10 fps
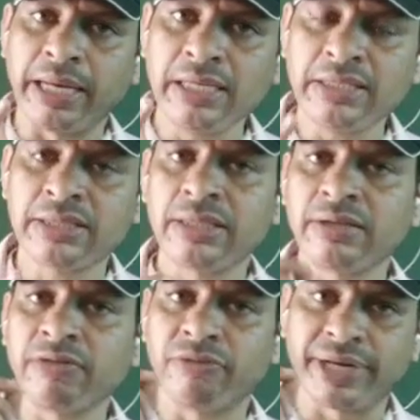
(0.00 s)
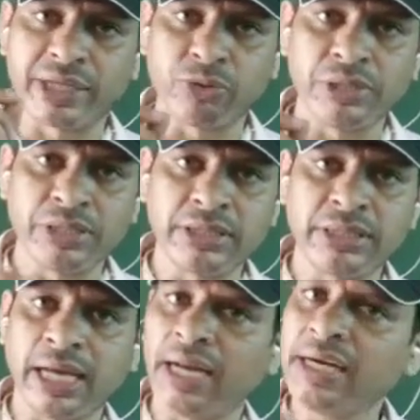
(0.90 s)
place,
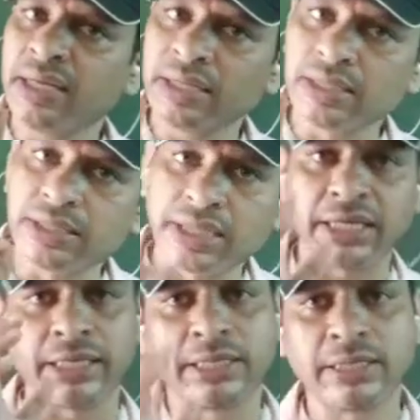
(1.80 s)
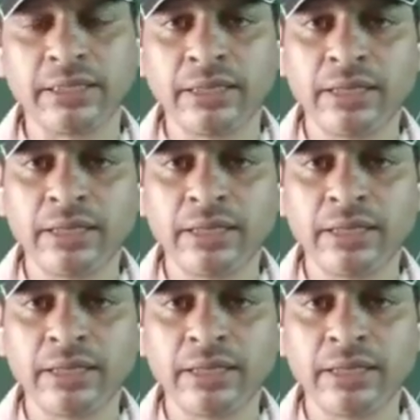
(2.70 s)
frequency and degree.